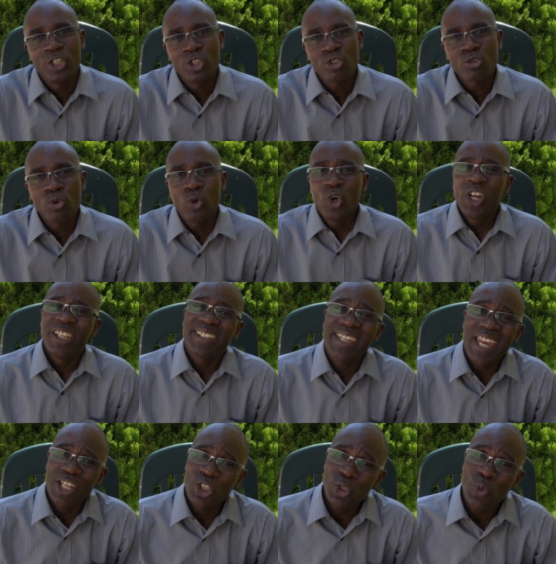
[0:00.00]
So
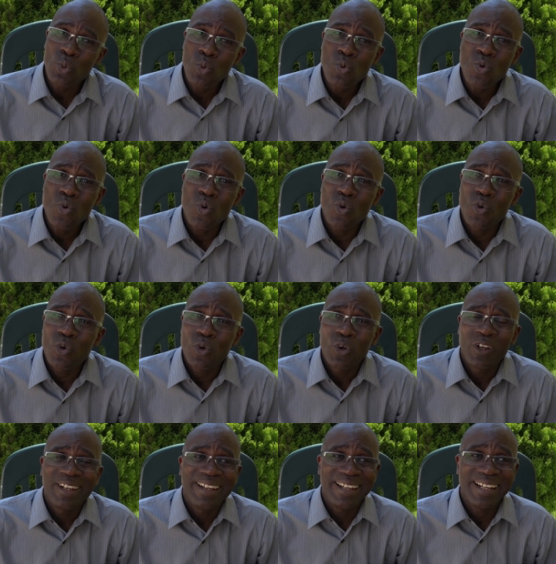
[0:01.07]
can you
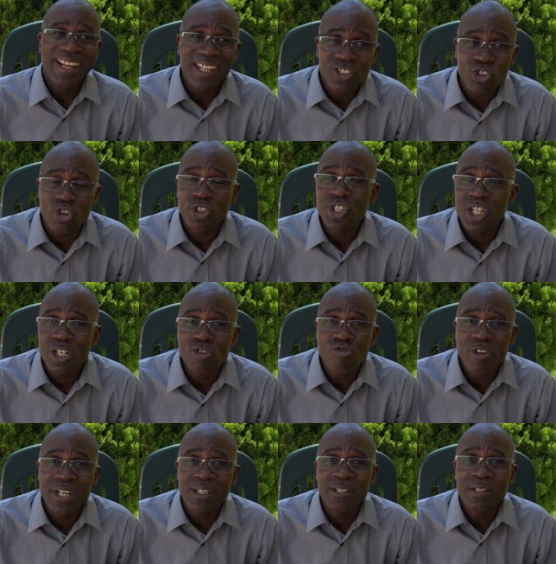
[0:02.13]
let your
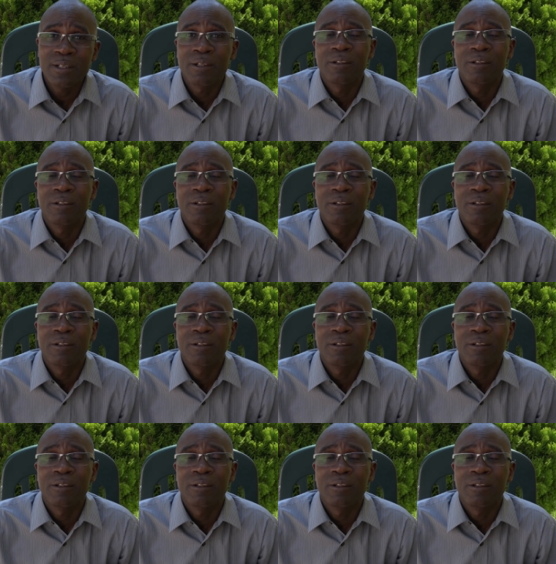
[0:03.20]
children